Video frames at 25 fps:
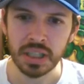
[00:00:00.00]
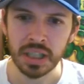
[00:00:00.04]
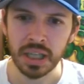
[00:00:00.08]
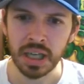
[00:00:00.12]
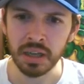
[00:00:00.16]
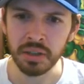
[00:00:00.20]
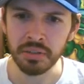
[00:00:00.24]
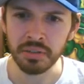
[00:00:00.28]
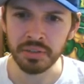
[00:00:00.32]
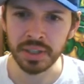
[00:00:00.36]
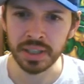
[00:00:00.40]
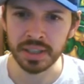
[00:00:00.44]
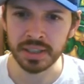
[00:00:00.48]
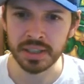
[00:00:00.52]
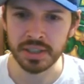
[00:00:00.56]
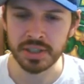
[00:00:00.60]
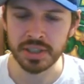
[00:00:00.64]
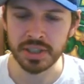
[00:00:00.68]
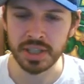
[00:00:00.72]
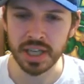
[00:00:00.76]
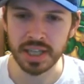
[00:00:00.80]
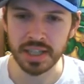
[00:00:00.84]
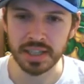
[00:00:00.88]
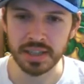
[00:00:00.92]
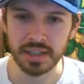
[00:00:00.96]
I don't think
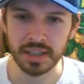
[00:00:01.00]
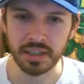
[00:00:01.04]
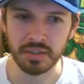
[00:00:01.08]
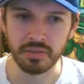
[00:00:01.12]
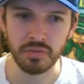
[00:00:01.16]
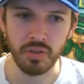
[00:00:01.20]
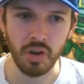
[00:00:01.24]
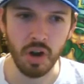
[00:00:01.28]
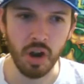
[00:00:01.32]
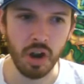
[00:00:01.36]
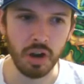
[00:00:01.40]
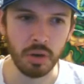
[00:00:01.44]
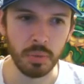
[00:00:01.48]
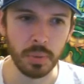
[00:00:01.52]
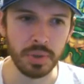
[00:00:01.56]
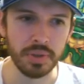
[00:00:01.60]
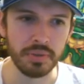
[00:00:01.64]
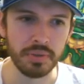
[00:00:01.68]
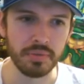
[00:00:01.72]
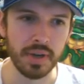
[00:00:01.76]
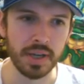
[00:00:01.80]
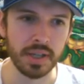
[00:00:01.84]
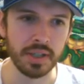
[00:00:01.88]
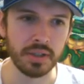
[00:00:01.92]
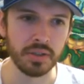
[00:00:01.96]
there's anything wrong with
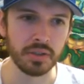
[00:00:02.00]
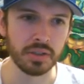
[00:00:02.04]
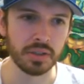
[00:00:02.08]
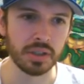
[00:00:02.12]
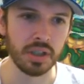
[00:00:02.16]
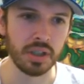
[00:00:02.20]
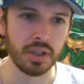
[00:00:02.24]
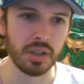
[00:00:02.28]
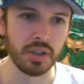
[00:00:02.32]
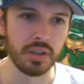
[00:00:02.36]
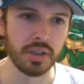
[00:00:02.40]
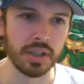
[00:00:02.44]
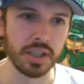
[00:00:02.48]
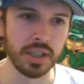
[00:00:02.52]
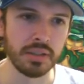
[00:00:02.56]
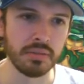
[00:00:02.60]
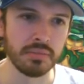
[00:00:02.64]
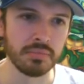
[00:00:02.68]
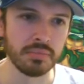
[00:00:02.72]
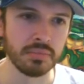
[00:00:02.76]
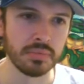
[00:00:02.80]
regular curry.